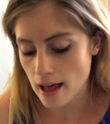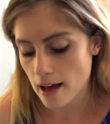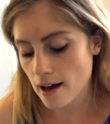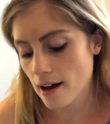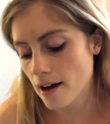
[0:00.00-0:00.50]

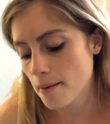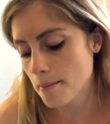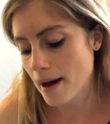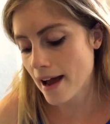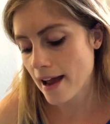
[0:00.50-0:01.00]

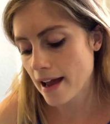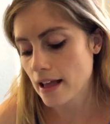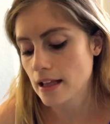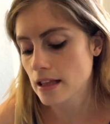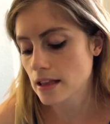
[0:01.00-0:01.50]
my
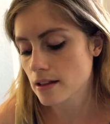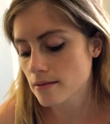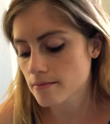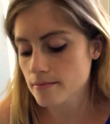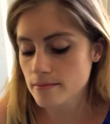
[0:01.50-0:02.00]

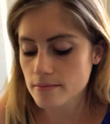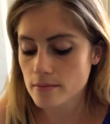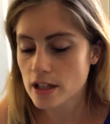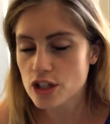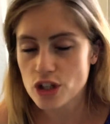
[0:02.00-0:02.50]

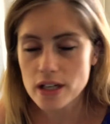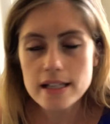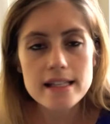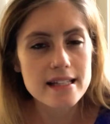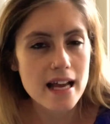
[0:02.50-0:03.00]

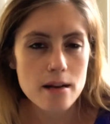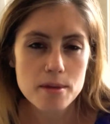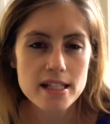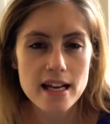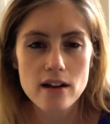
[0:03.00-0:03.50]
endurance has kind of
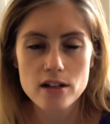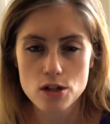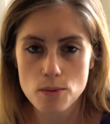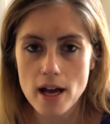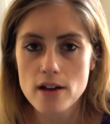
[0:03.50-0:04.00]
been down
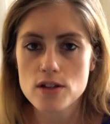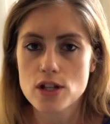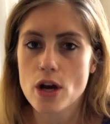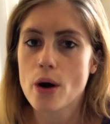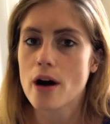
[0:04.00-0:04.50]
as well,
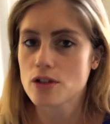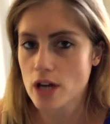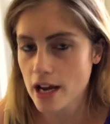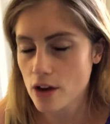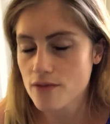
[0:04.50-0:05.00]
so I'll
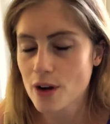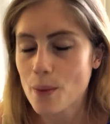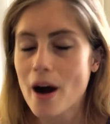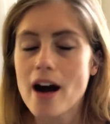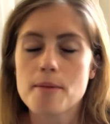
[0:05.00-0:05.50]
try and go for a
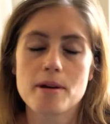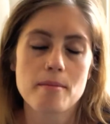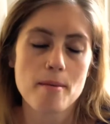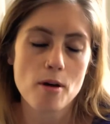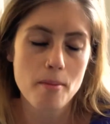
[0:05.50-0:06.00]
walk, but
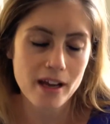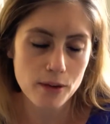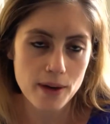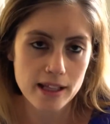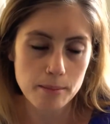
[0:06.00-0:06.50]
maybe I'll make
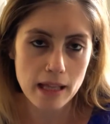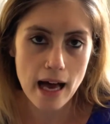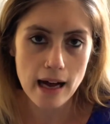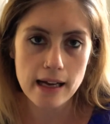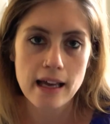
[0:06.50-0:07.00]
it around the
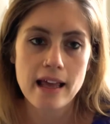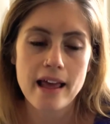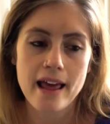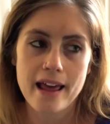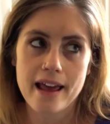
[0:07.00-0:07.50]
block
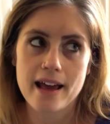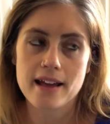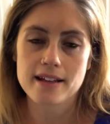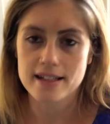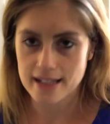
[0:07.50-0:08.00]

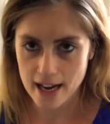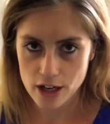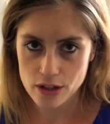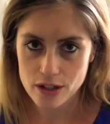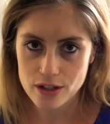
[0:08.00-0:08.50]
and get
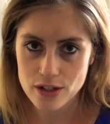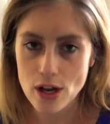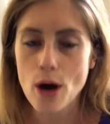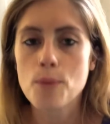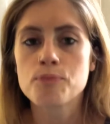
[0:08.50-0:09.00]
tired.
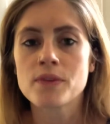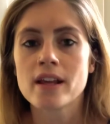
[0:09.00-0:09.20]
So